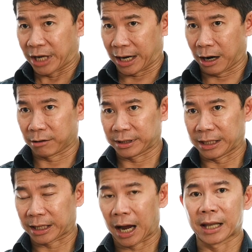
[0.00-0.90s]
check out
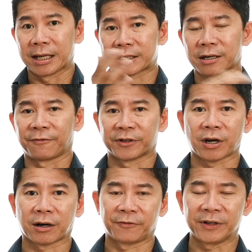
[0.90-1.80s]
the Colors of
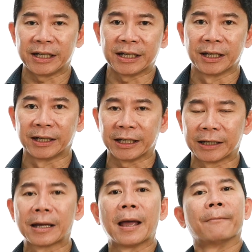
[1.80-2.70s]
Photography
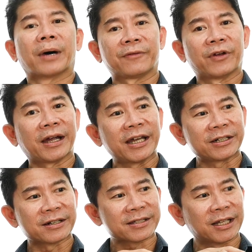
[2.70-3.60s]
e-learning. But if you're
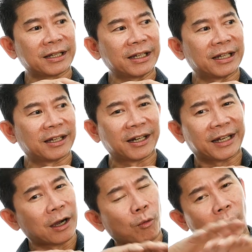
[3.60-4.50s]
interested in
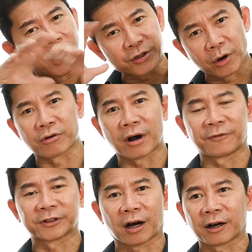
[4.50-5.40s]
learning a wide genre of
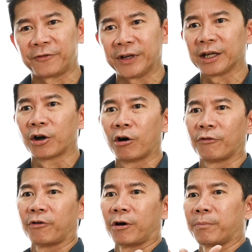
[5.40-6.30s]
photography, go
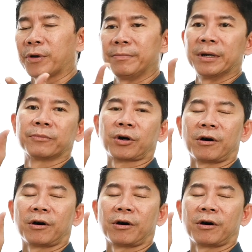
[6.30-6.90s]
for premium